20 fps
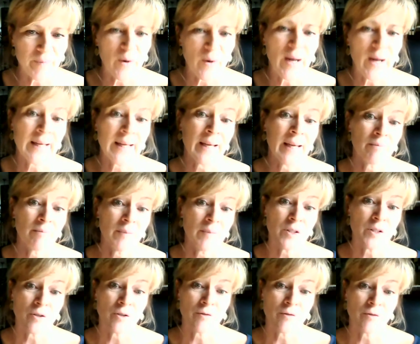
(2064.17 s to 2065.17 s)
Again,
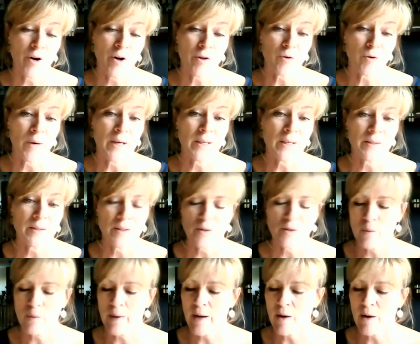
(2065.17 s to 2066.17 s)
it's good for arthritis
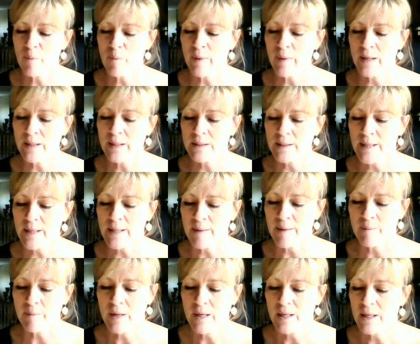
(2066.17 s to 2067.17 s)
as well. But
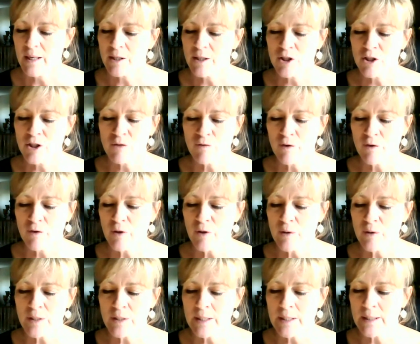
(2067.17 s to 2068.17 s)
just for
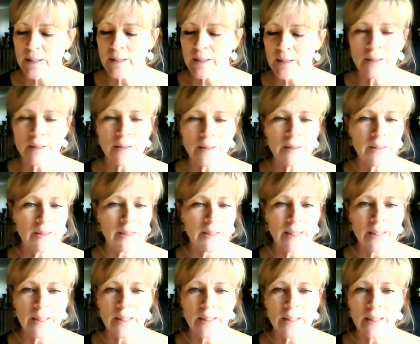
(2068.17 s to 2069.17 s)
those little
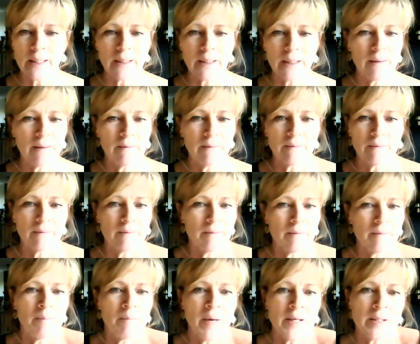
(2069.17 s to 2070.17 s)
daily
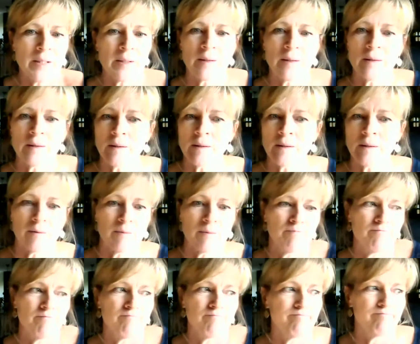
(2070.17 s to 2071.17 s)
muscle
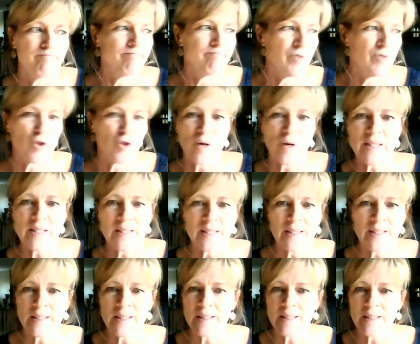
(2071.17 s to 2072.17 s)

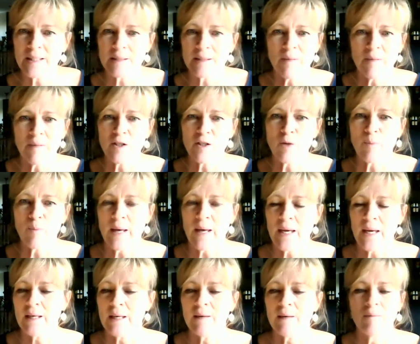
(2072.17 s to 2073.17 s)
stresses, muscle
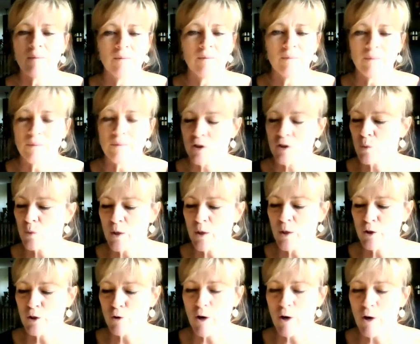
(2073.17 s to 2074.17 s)
pain, just
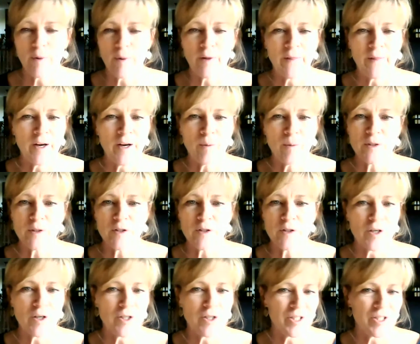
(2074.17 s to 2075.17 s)
one drop on there,
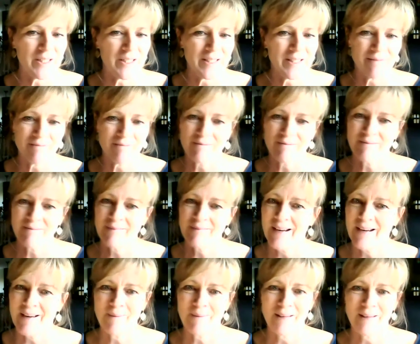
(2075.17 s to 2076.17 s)
massaged in.
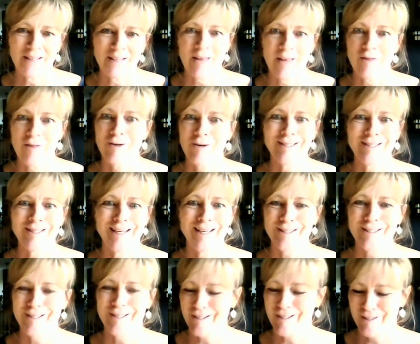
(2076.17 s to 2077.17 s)
Yeah, as Heather
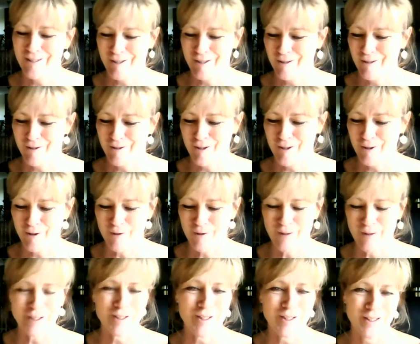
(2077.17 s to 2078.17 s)
attested to too,
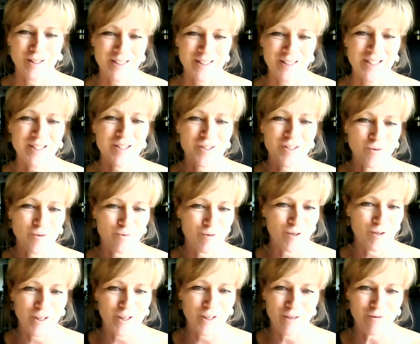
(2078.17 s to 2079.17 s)
it's instant
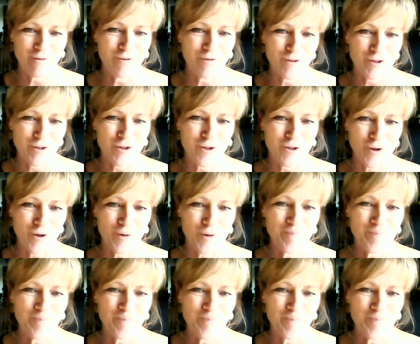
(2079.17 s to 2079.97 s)
relief for sure.